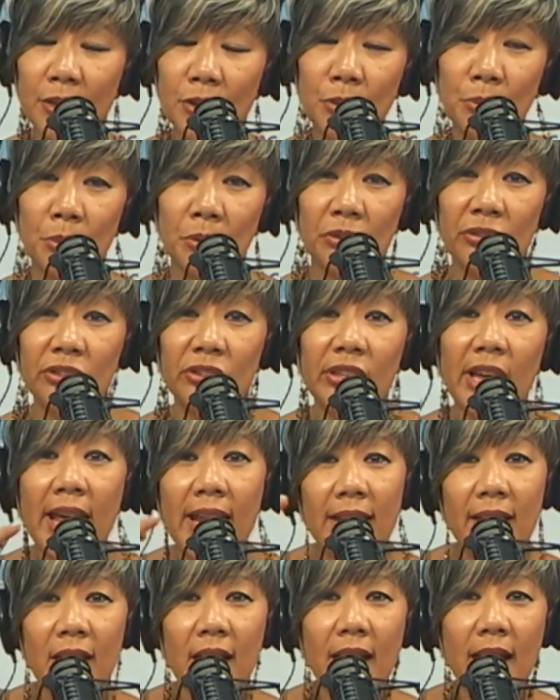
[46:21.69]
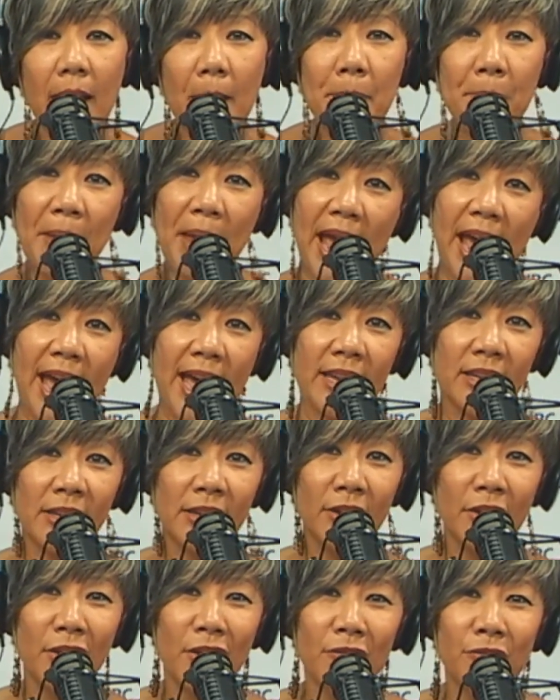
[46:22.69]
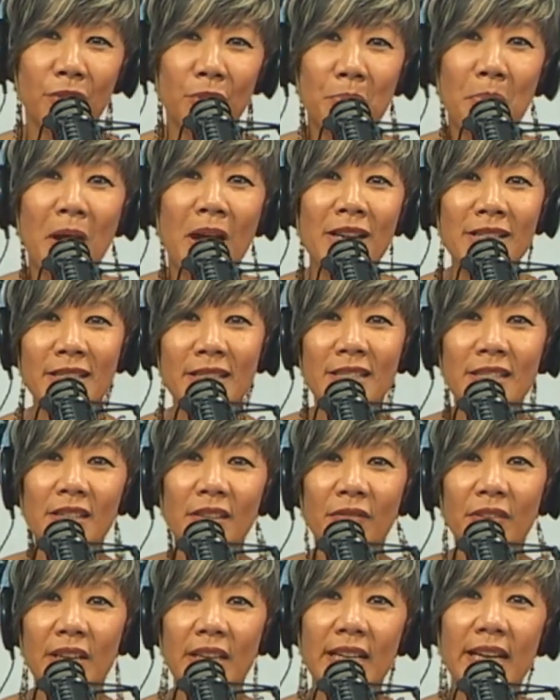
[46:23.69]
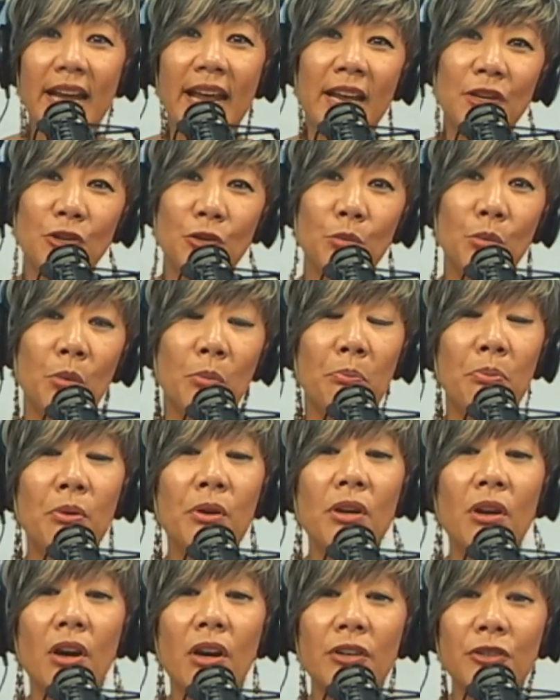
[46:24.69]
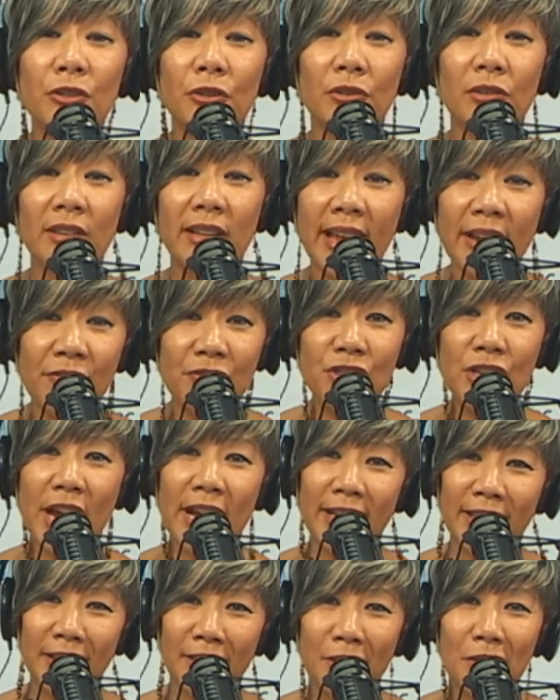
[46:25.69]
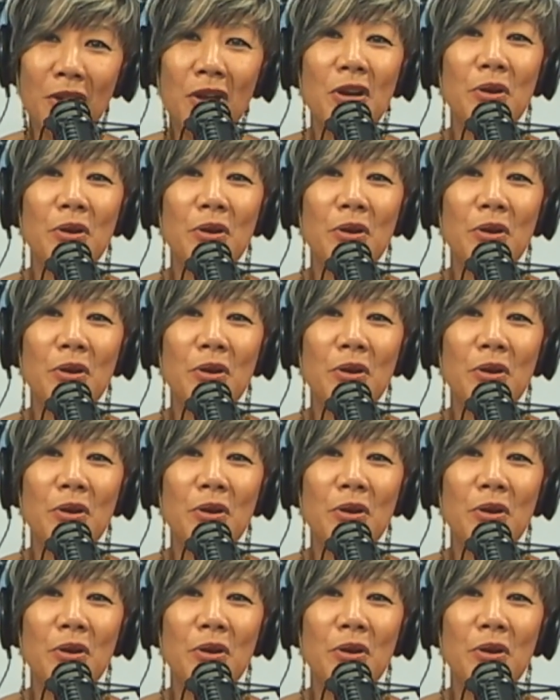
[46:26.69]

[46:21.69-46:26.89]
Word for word: you will set a path for positivity and you will put on your life jacket